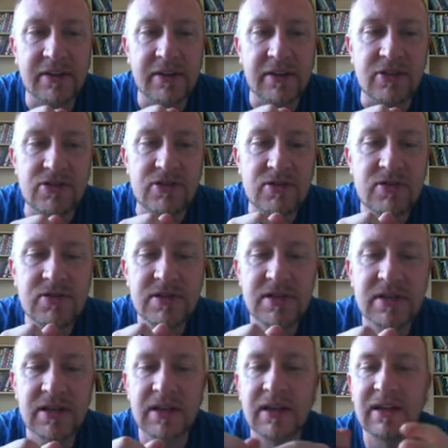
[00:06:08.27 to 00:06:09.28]

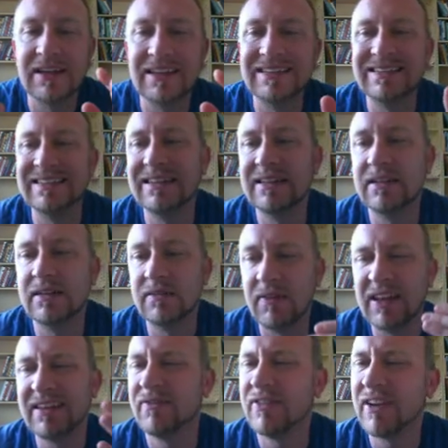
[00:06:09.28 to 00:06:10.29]
used
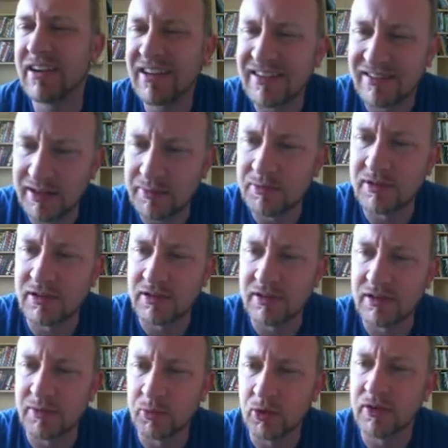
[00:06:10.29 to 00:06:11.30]
very similar to
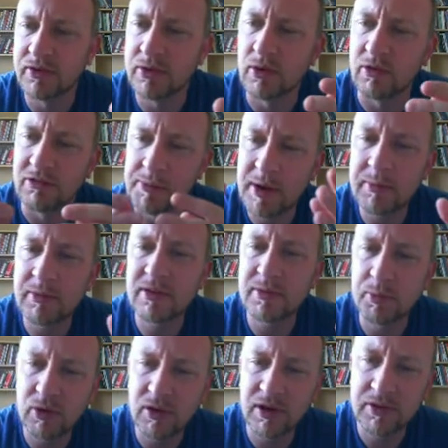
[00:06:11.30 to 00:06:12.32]
the Poisson. Remember the
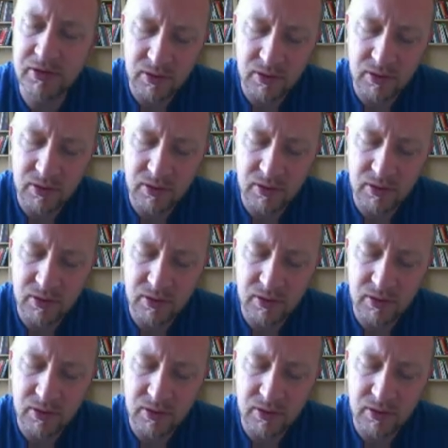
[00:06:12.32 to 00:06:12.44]
Poisson